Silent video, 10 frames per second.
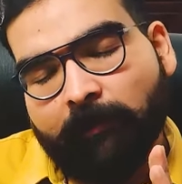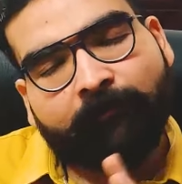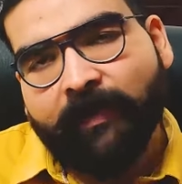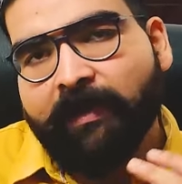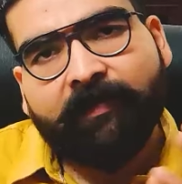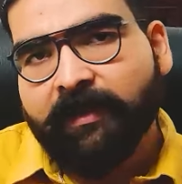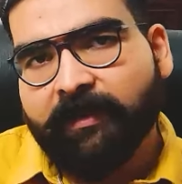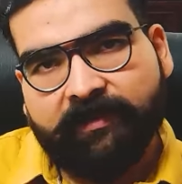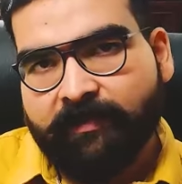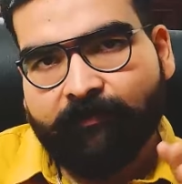wherever
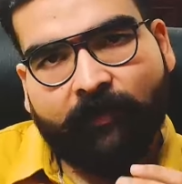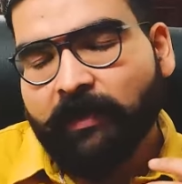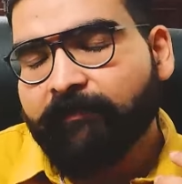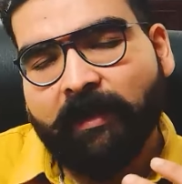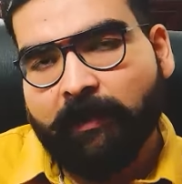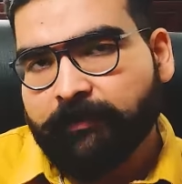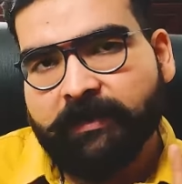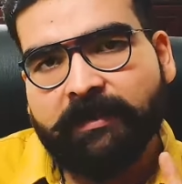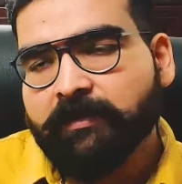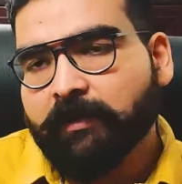it is, whatever house,
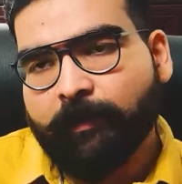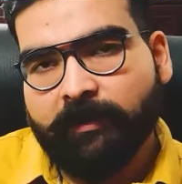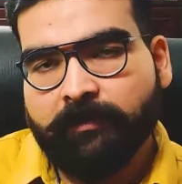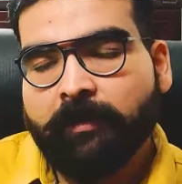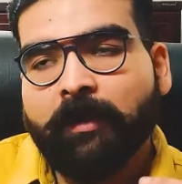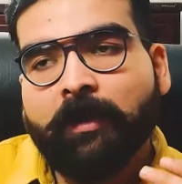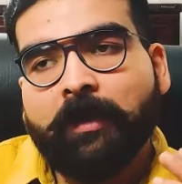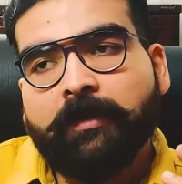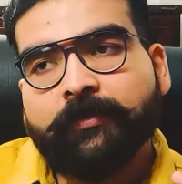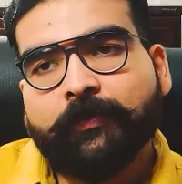it does not matter.
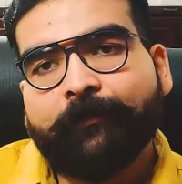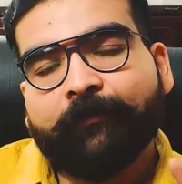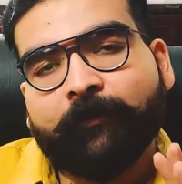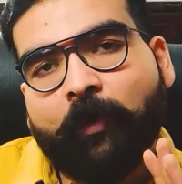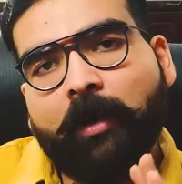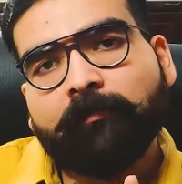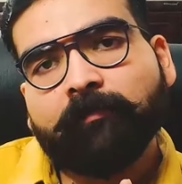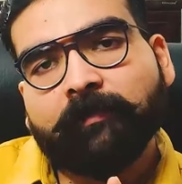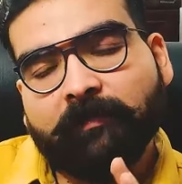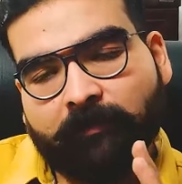So
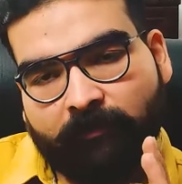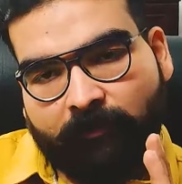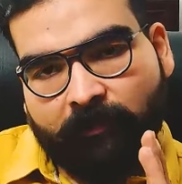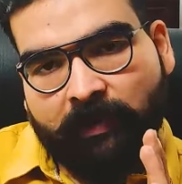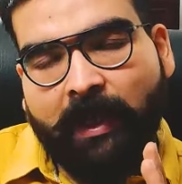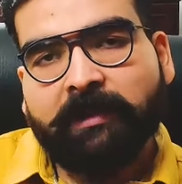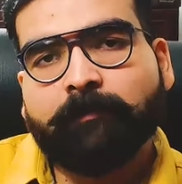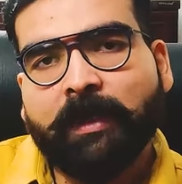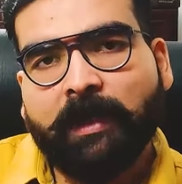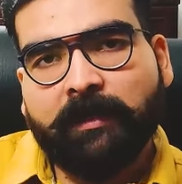from the
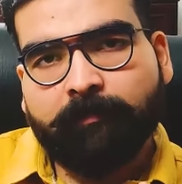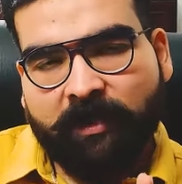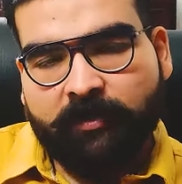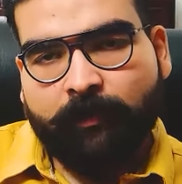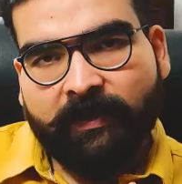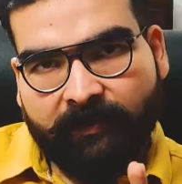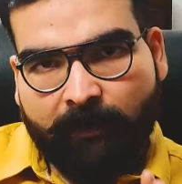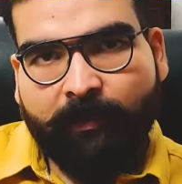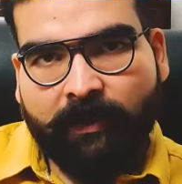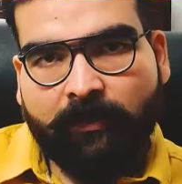Atma Karak placement in
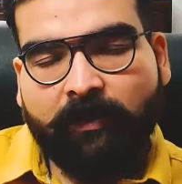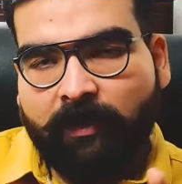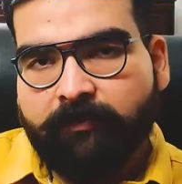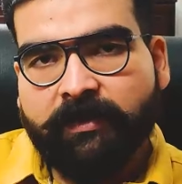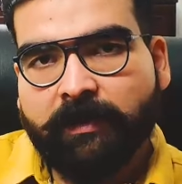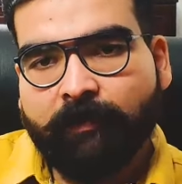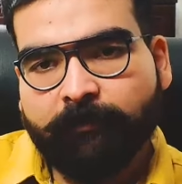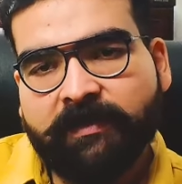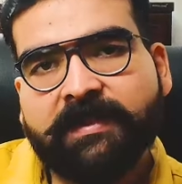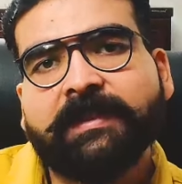the particular house in
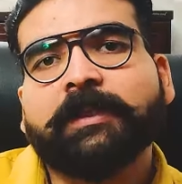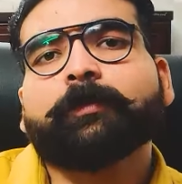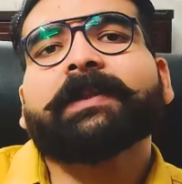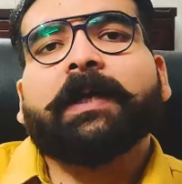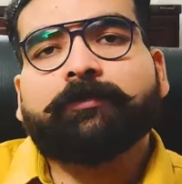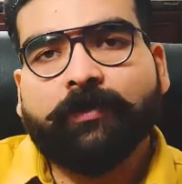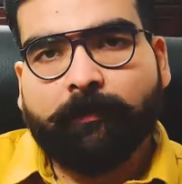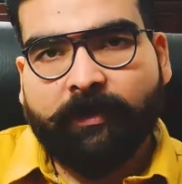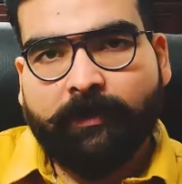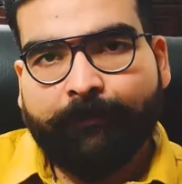Navamsha, see the 12th house
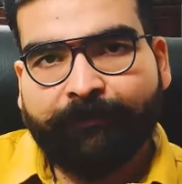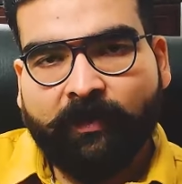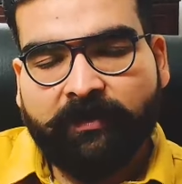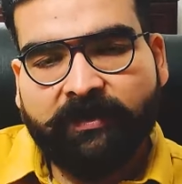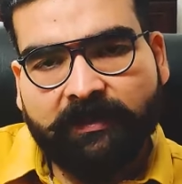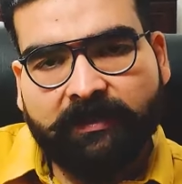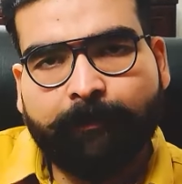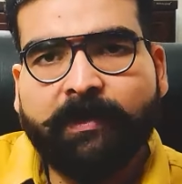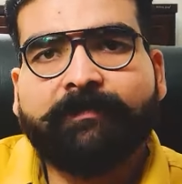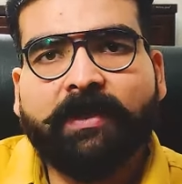from it, just the
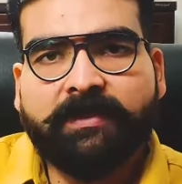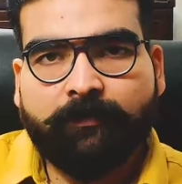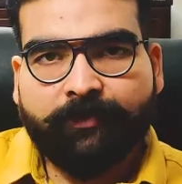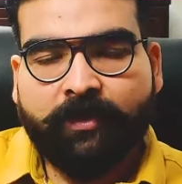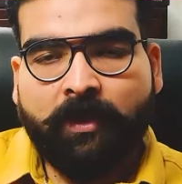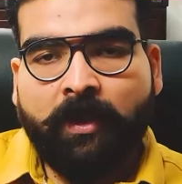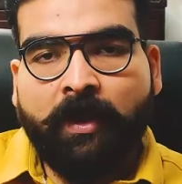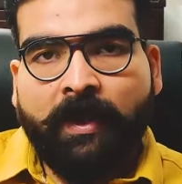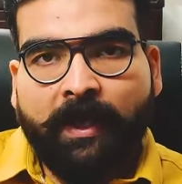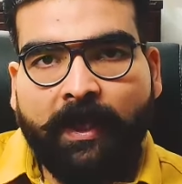previous house.
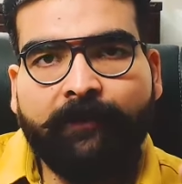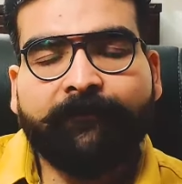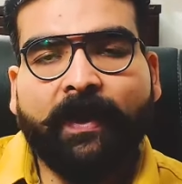If